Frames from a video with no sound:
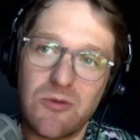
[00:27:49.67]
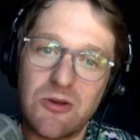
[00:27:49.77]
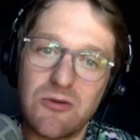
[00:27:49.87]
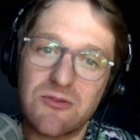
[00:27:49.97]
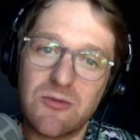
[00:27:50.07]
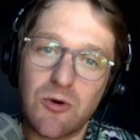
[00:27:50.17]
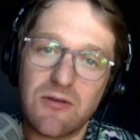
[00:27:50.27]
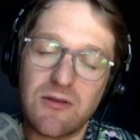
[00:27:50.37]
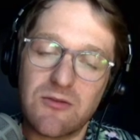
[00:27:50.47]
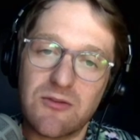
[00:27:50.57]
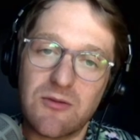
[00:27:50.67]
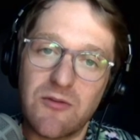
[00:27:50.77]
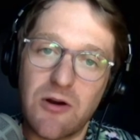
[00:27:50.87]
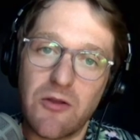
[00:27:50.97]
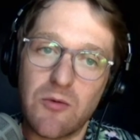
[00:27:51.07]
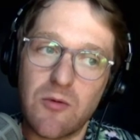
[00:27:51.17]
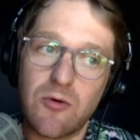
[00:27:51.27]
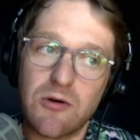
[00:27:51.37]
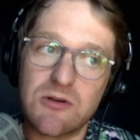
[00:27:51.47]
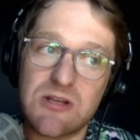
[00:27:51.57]
be doing some more of these with some of our other
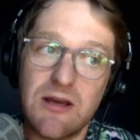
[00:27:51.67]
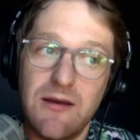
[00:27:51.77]
reporters.